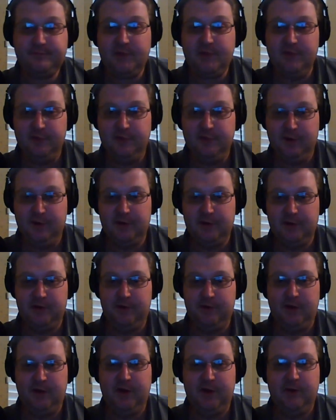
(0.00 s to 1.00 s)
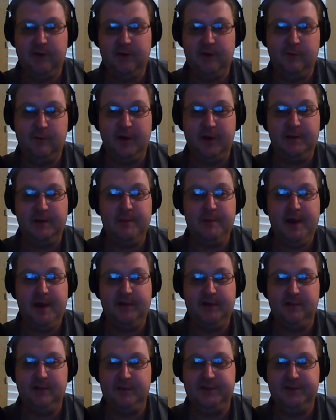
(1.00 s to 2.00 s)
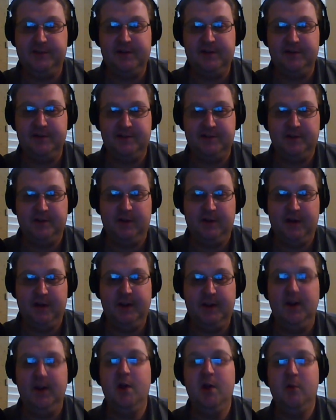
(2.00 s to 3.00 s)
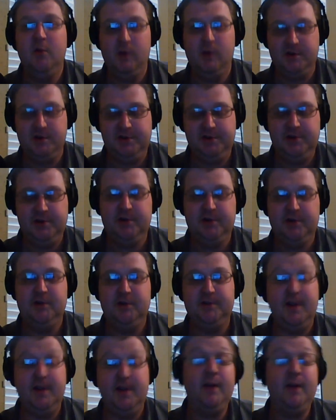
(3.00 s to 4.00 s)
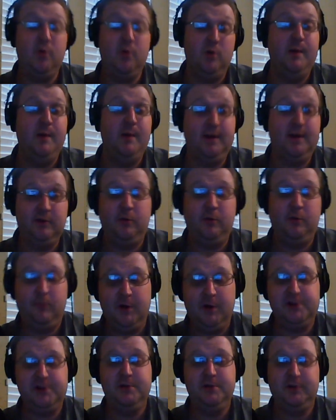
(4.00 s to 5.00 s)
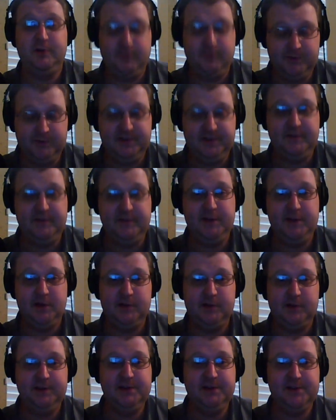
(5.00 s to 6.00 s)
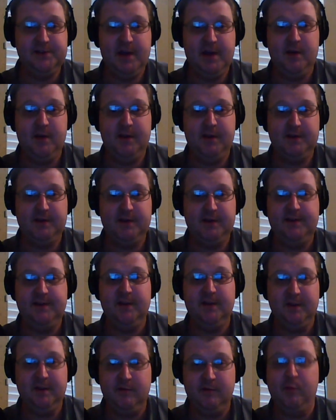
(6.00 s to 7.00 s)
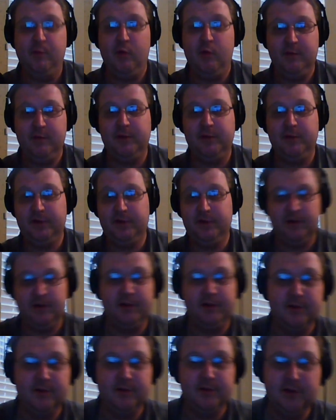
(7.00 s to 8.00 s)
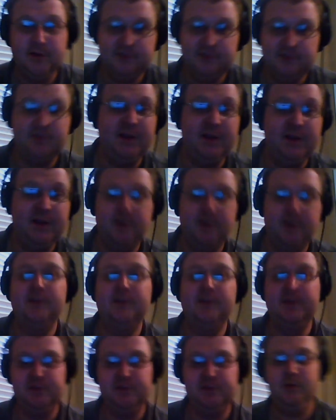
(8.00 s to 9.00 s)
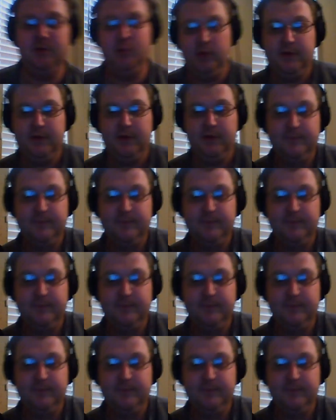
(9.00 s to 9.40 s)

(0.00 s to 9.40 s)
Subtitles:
for running backs and receivers and the like, rushing yards and quarterbacks as well, rushing yards and receiving yards each count as a 1/10 of a point per yard. So 10 yards gets you a point.